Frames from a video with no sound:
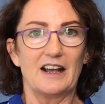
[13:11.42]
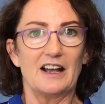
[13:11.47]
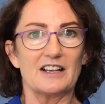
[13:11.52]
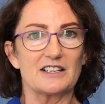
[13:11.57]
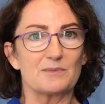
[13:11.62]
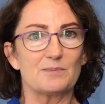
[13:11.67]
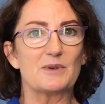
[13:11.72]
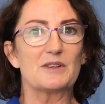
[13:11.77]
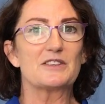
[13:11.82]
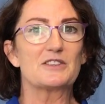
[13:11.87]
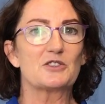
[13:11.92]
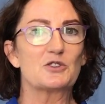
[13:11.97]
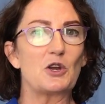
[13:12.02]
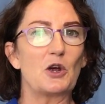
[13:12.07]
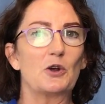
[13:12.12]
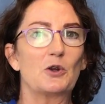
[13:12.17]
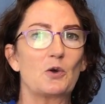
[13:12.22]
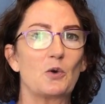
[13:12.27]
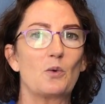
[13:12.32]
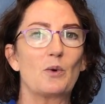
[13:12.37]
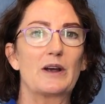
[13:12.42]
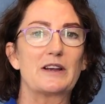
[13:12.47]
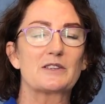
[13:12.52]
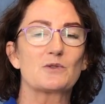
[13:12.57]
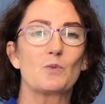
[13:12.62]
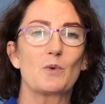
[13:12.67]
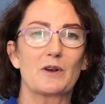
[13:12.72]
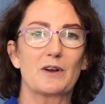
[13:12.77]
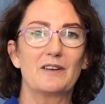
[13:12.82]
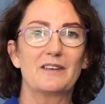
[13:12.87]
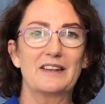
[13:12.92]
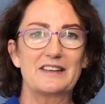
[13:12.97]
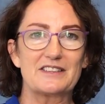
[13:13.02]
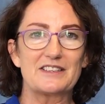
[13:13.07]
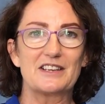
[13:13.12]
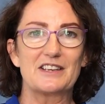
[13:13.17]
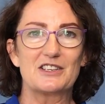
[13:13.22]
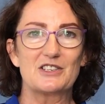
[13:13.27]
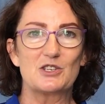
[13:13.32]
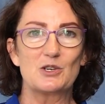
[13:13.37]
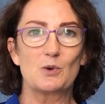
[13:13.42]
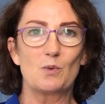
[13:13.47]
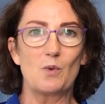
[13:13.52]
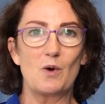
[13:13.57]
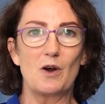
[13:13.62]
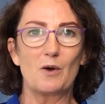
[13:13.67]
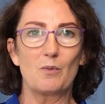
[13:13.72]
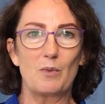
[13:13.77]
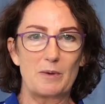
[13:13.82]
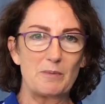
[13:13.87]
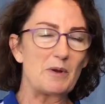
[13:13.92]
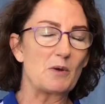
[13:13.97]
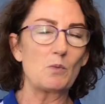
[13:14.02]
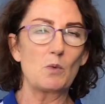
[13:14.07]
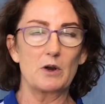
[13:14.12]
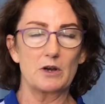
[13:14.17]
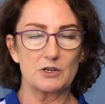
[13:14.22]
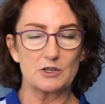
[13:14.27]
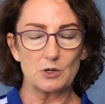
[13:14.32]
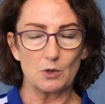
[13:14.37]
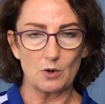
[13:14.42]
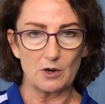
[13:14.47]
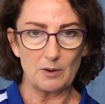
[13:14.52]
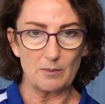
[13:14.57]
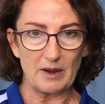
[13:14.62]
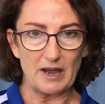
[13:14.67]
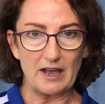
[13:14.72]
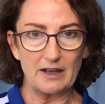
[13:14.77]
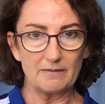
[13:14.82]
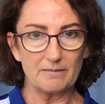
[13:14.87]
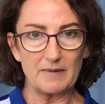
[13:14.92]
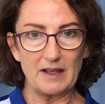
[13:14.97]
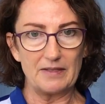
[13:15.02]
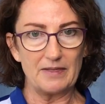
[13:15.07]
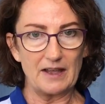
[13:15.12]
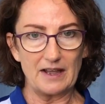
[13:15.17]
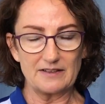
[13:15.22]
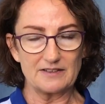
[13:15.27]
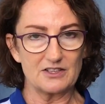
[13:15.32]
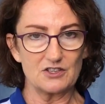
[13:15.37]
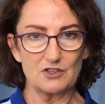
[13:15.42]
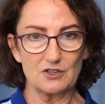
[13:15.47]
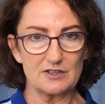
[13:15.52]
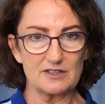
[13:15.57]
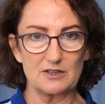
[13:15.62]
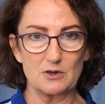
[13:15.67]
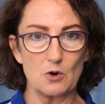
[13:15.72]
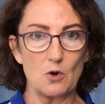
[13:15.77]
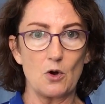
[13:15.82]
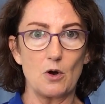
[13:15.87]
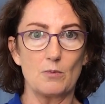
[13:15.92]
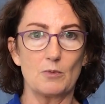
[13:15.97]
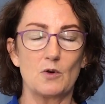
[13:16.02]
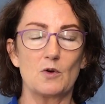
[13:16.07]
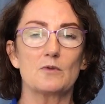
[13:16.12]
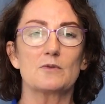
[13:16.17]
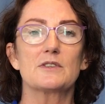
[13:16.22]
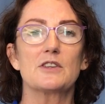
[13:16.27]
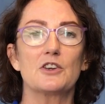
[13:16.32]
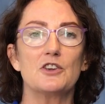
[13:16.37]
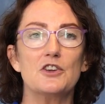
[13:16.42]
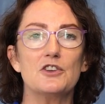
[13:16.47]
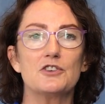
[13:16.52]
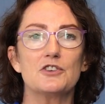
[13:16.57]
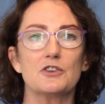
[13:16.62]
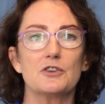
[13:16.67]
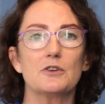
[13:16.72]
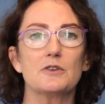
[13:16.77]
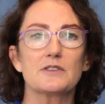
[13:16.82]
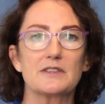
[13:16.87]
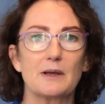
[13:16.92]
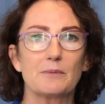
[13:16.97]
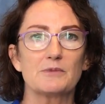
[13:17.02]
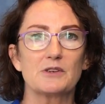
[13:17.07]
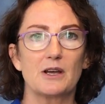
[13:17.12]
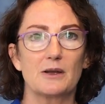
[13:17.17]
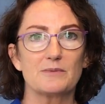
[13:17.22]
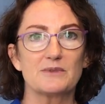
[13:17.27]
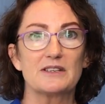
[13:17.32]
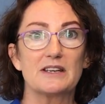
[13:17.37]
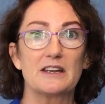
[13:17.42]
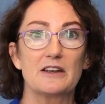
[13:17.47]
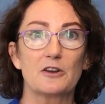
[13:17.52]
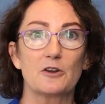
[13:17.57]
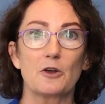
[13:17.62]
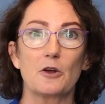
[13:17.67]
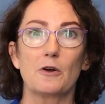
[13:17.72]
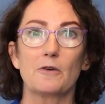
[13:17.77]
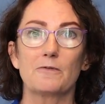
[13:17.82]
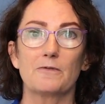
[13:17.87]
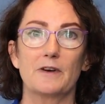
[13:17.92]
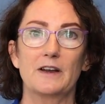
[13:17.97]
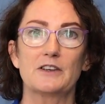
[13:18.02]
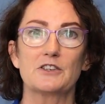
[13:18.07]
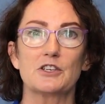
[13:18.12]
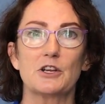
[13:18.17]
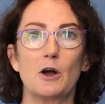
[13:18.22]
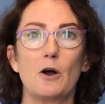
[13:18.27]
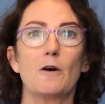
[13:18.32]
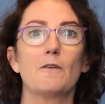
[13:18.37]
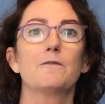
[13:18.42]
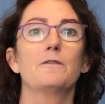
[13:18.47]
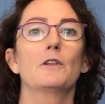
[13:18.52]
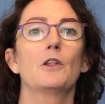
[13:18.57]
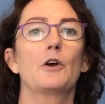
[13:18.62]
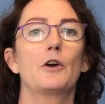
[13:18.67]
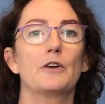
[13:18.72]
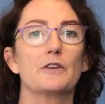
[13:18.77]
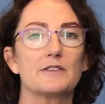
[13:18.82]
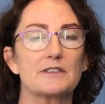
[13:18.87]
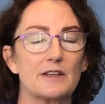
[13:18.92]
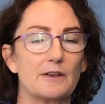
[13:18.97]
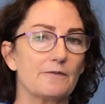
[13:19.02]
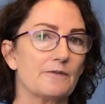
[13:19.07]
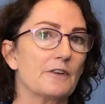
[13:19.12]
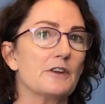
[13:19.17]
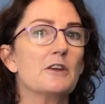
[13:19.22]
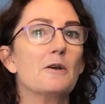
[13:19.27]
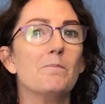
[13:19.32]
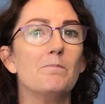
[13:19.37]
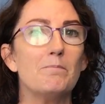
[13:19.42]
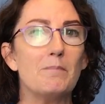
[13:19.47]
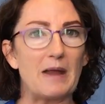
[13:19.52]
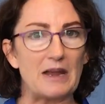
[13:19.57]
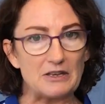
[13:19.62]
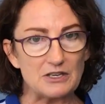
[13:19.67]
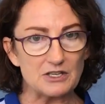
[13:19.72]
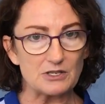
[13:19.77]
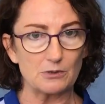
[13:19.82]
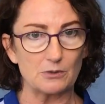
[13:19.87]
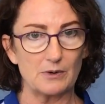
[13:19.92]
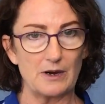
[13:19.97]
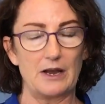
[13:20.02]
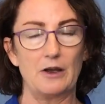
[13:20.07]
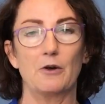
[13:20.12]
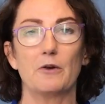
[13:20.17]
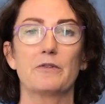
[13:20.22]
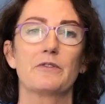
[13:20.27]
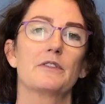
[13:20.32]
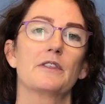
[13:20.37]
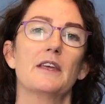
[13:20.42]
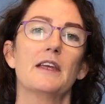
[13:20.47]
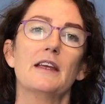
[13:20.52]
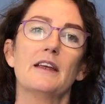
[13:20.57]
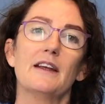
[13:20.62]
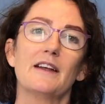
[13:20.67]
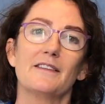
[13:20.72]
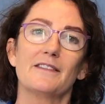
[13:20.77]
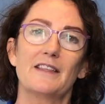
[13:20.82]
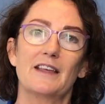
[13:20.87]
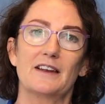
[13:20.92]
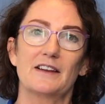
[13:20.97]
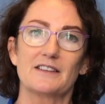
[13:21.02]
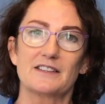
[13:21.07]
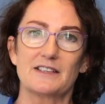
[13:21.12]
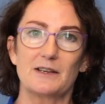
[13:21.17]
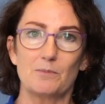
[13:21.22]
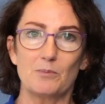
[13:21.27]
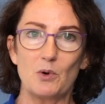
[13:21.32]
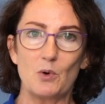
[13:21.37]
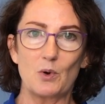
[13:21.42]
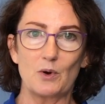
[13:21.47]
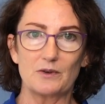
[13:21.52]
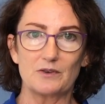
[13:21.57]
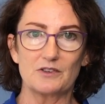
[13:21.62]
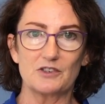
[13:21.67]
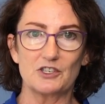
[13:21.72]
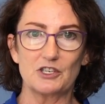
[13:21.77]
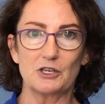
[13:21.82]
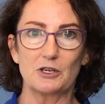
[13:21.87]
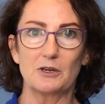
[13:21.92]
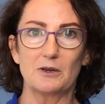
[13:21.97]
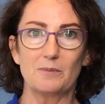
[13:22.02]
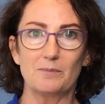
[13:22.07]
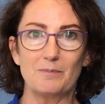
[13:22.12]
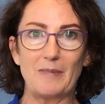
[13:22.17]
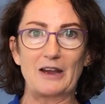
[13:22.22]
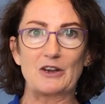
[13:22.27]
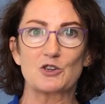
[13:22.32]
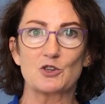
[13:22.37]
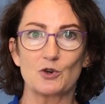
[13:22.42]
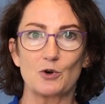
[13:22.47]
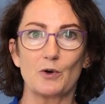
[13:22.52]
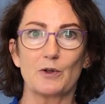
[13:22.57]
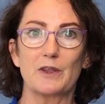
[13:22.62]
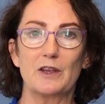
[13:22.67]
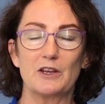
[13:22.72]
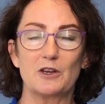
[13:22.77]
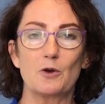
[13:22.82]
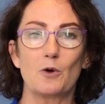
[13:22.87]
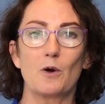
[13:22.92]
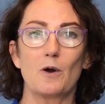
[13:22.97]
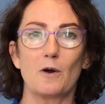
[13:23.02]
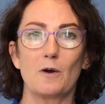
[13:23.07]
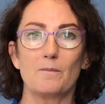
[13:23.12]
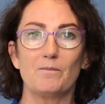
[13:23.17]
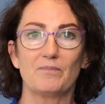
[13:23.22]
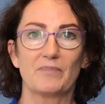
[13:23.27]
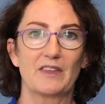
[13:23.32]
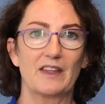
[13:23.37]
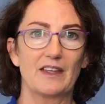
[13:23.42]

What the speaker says: husbands don't always want to listen to what women want to talk about, and that's just normal. So you do sometimes need a girlfriend to offload. So for your mental health, then it's important to make sure that you're